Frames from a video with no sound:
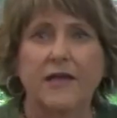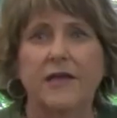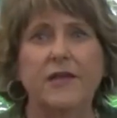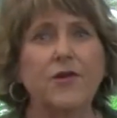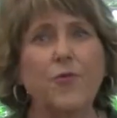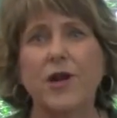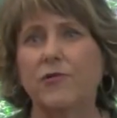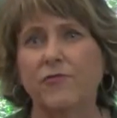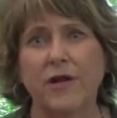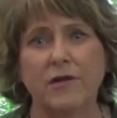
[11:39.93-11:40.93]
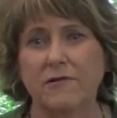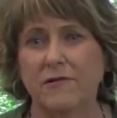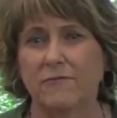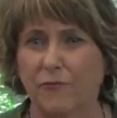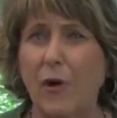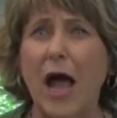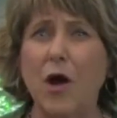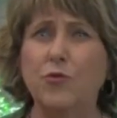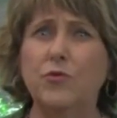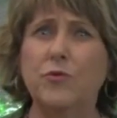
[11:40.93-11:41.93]
You don't want to run
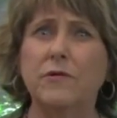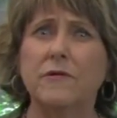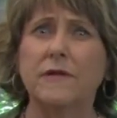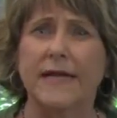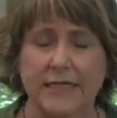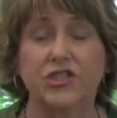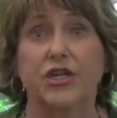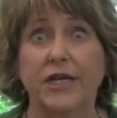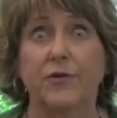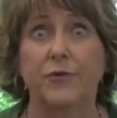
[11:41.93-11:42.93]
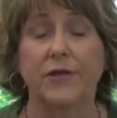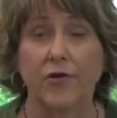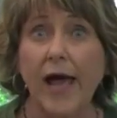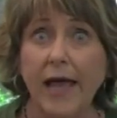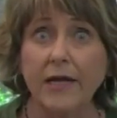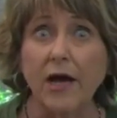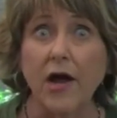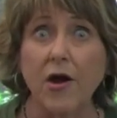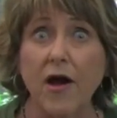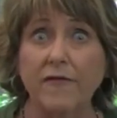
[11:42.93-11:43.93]
around like a chicken with your head
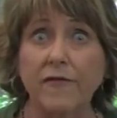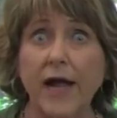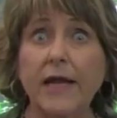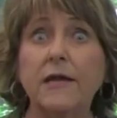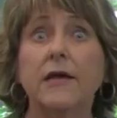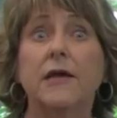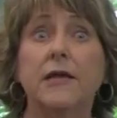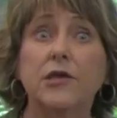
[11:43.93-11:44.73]
cut off, right?